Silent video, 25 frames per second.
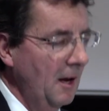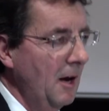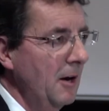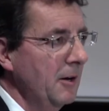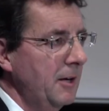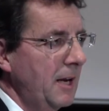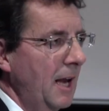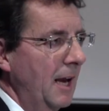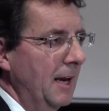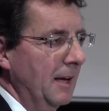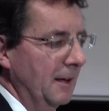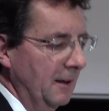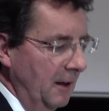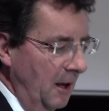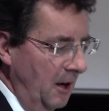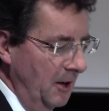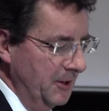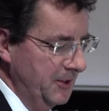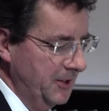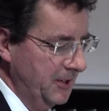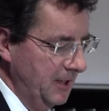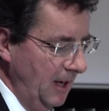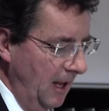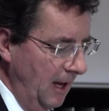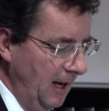Okay,
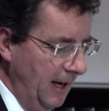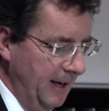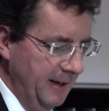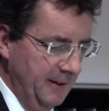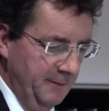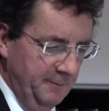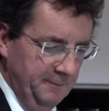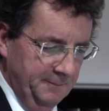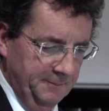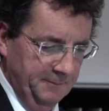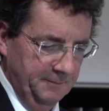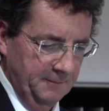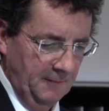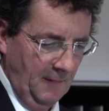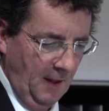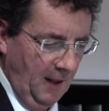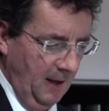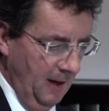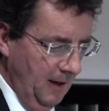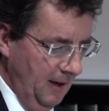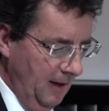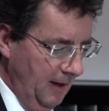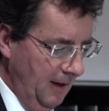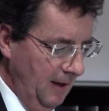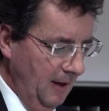last slide.
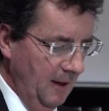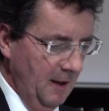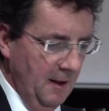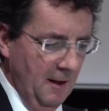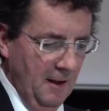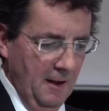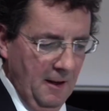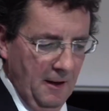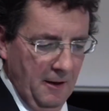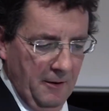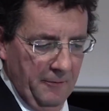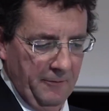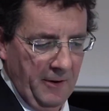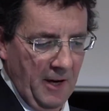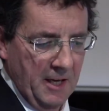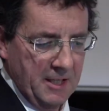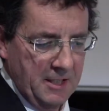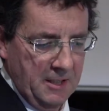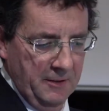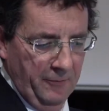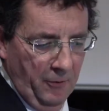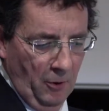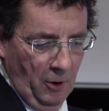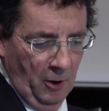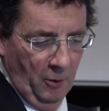
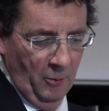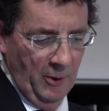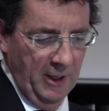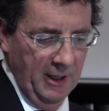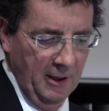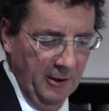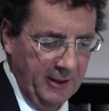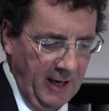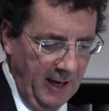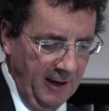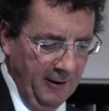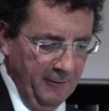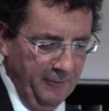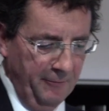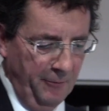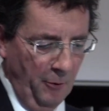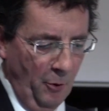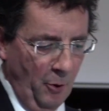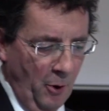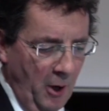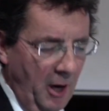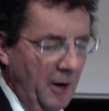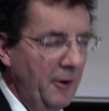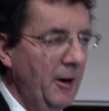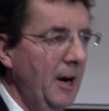First of all, we're looking
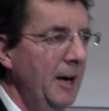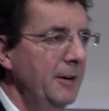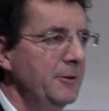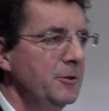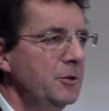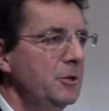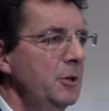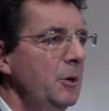for around